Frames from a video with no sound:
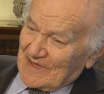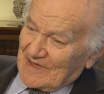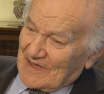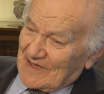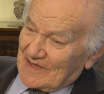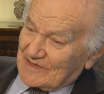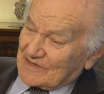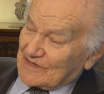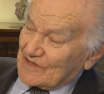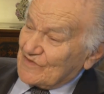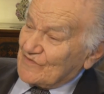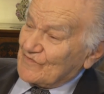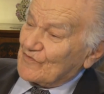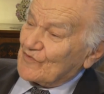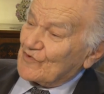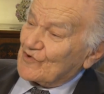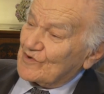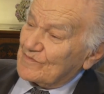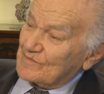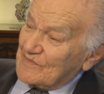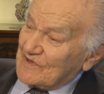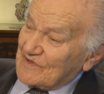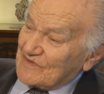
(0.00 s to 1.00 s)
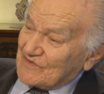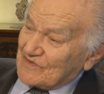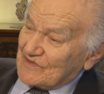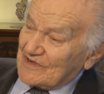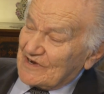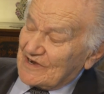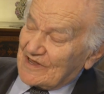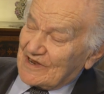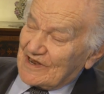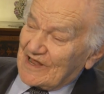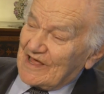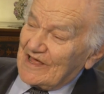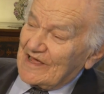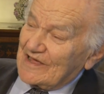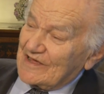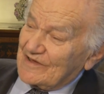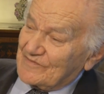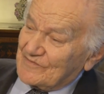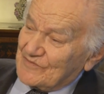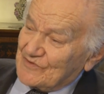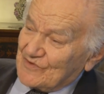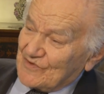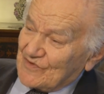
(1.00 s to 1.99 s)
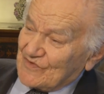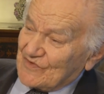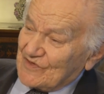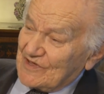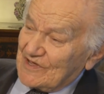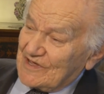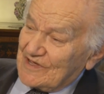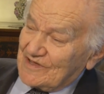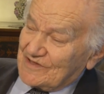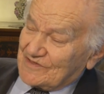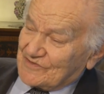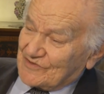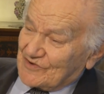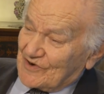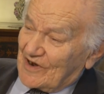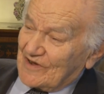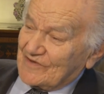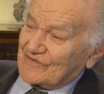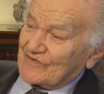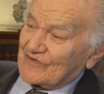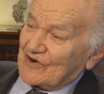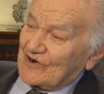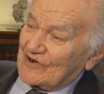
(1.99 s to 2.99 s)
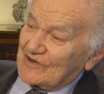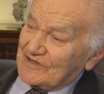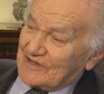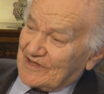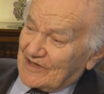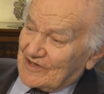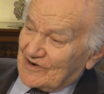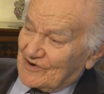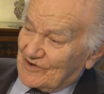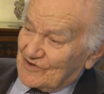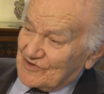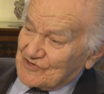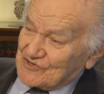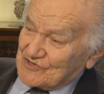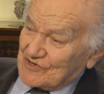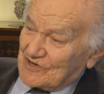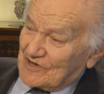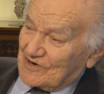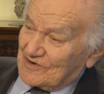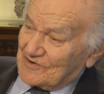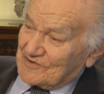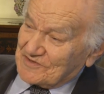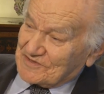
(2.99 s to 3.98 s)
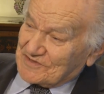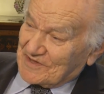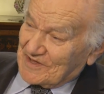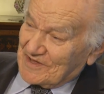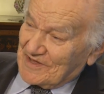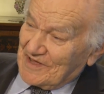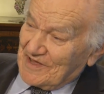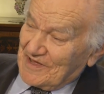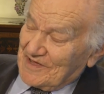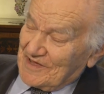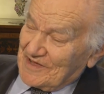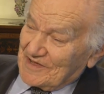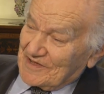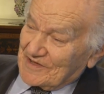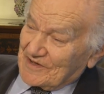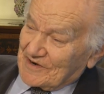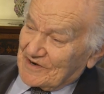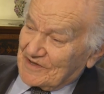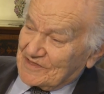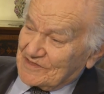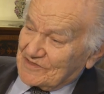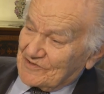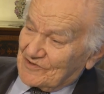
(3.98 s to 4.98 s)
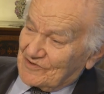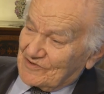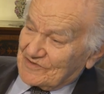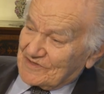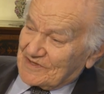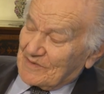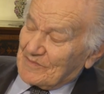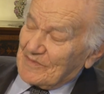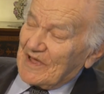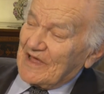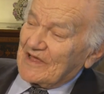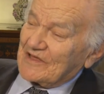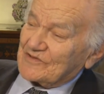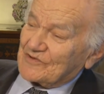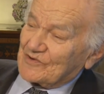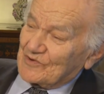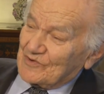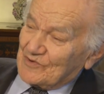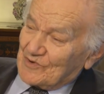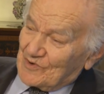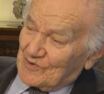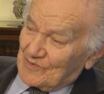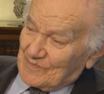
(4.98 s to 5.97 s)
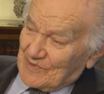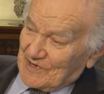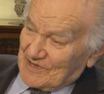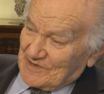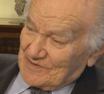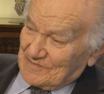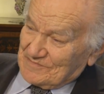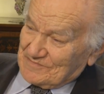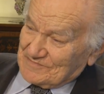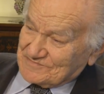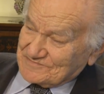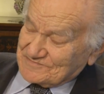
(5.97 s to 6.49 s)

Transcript: And this firm is still alive. You see trucks running around Charlotte, written on them Andrew Roby.